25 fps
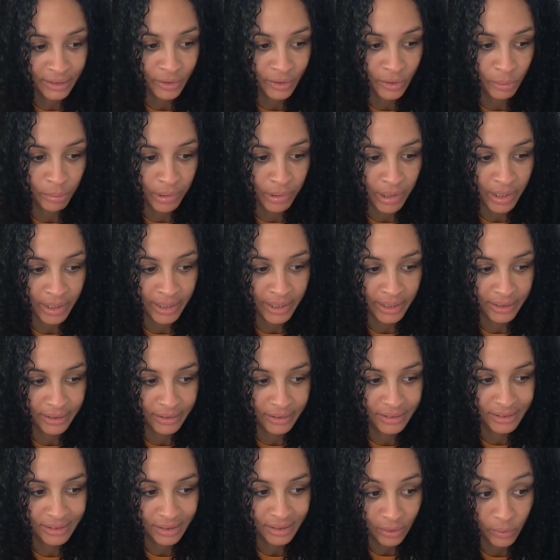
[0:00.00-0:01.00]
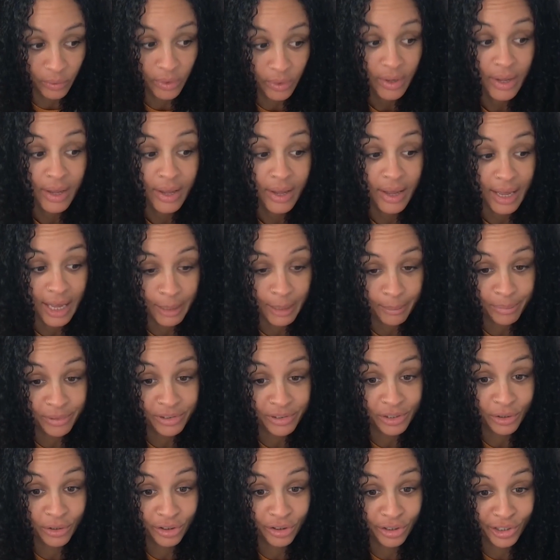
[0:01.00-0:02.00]
in your body. So
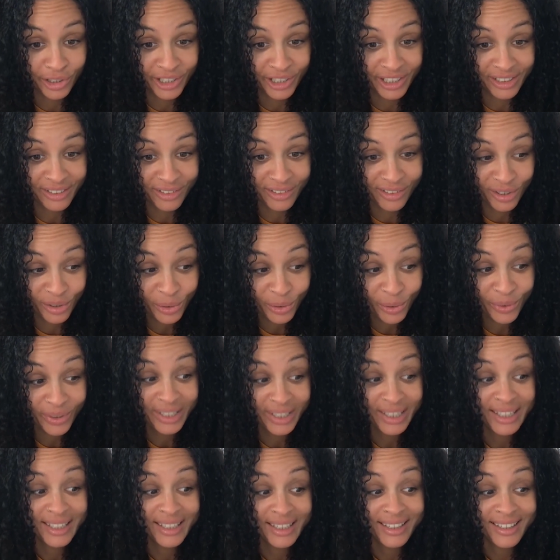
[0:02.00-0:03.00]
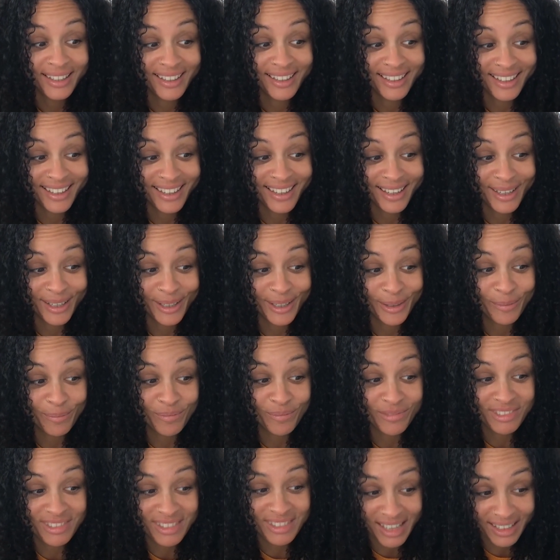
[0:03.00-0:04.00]
episode 32,
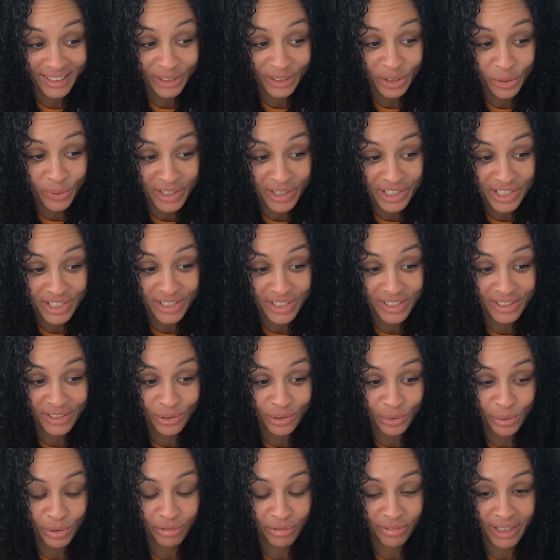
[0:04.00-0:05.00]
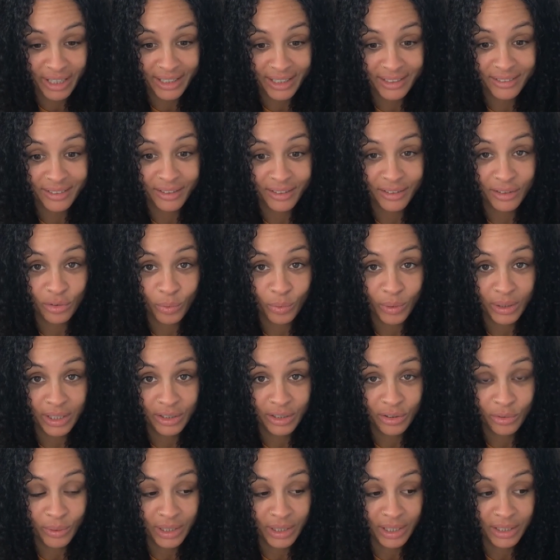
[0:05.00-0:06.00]
10 questions to reflect on
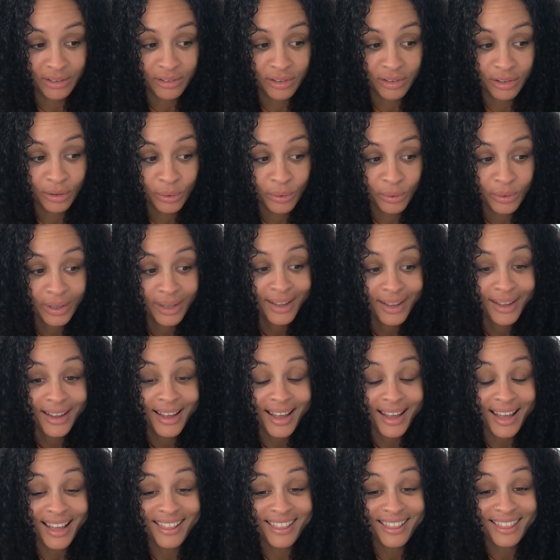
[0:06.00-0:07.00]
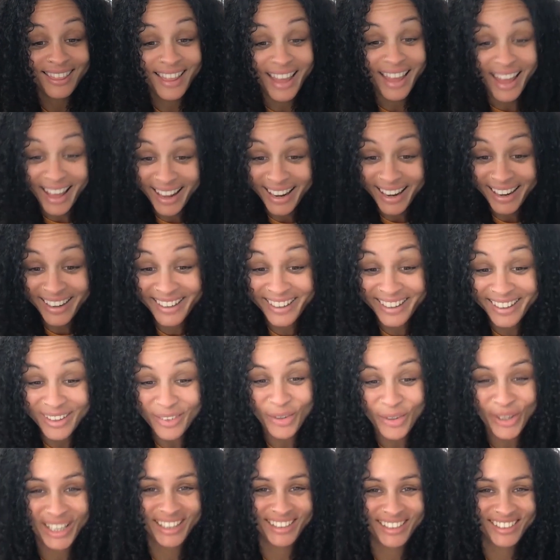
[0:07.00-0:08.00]
2022. And then
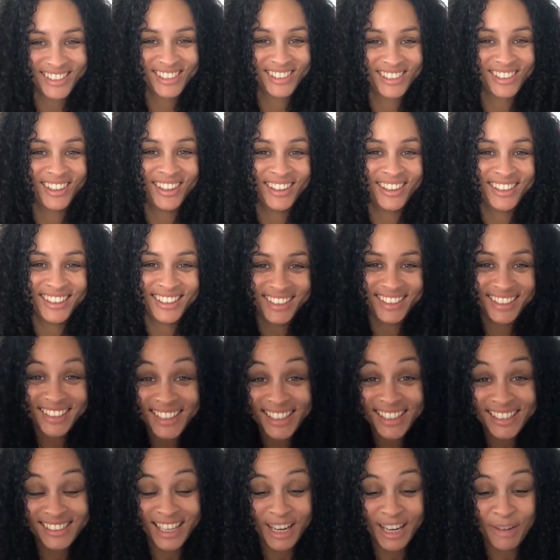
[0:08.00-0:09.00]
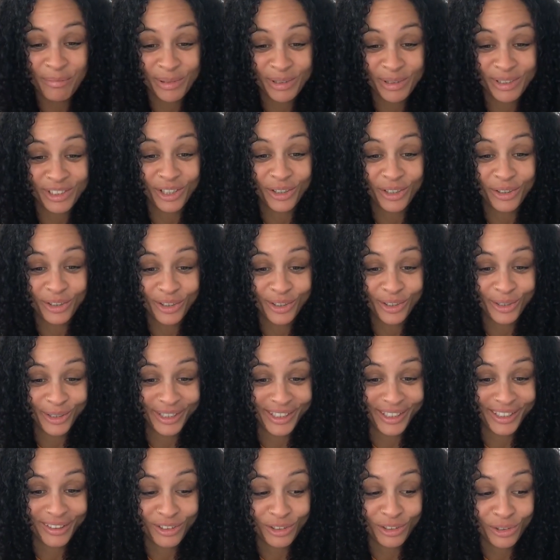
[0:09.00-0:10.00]
we can start in this episode
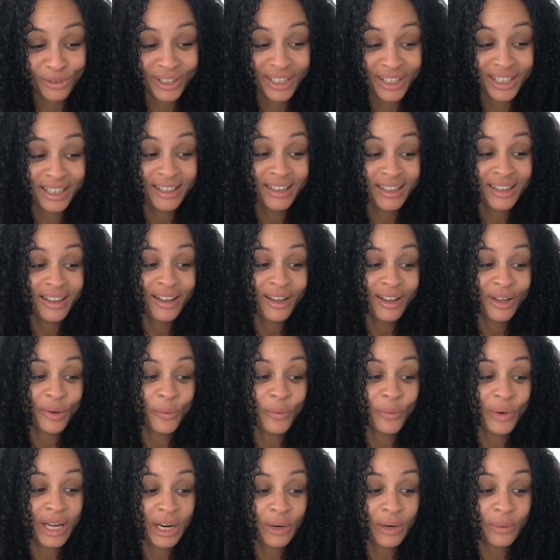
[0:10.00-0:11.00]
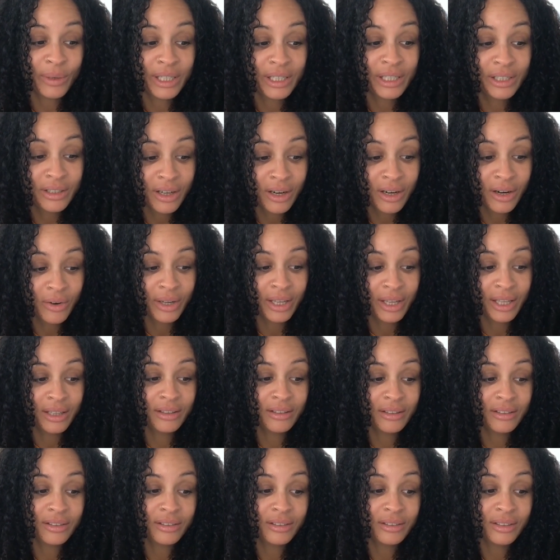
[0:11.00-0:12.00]
33, where we go
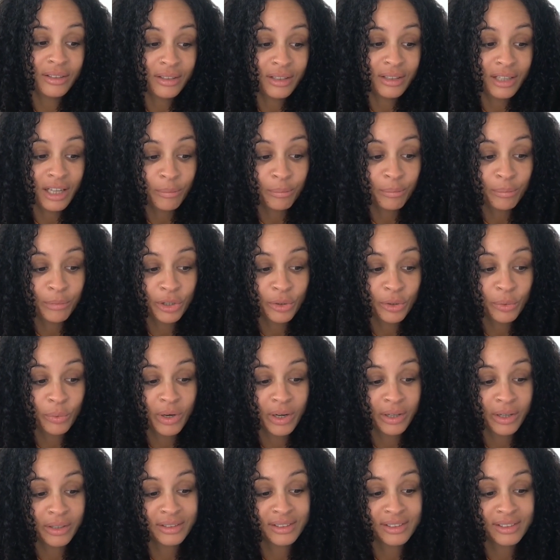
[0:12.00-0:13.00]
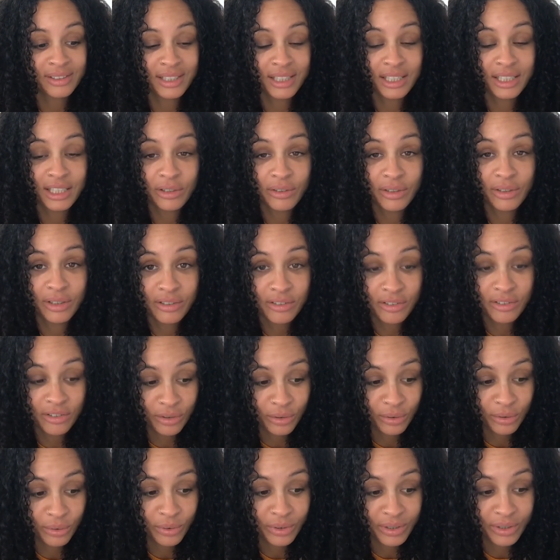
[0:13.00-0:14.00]
into the number one secret
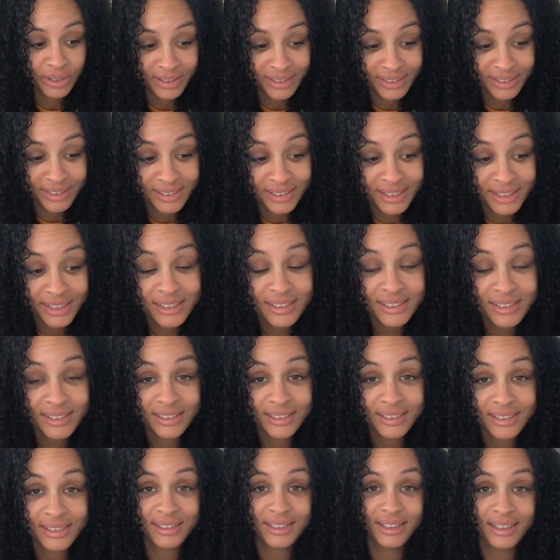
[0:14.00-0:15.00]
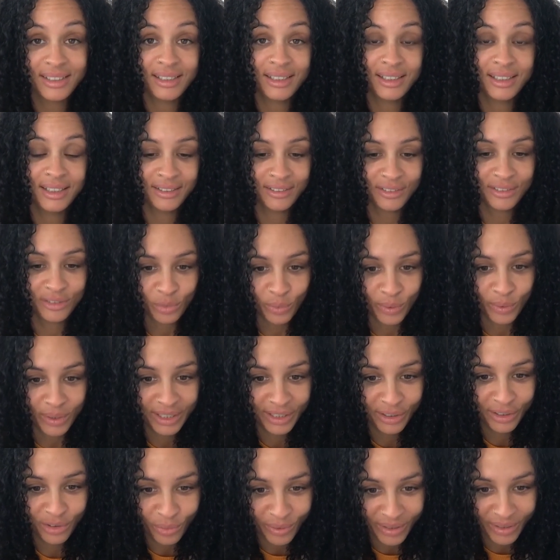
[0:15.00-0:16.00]
to consistency in
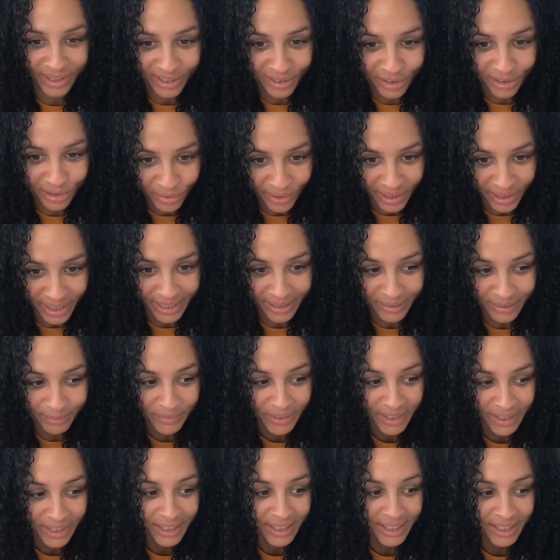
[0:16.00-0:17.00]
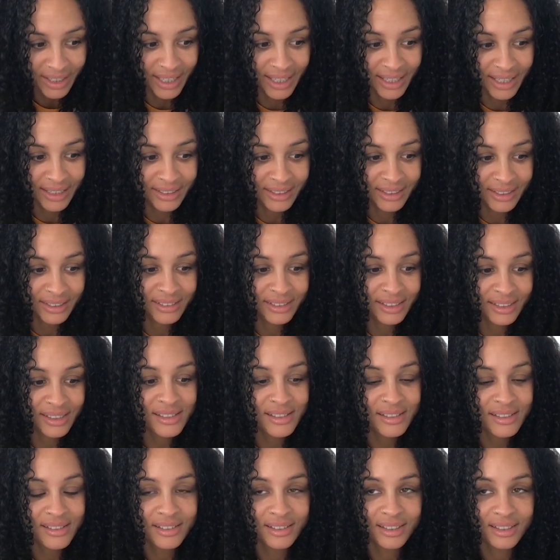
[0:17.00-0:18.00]
2023. And
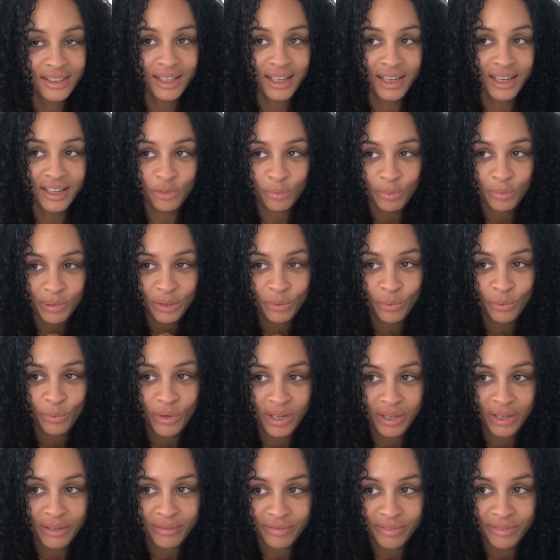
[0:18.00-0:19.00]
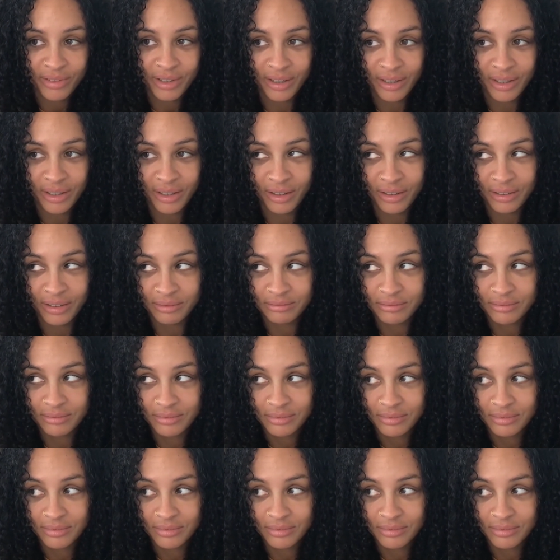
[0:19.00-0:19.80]
consistency has been one of the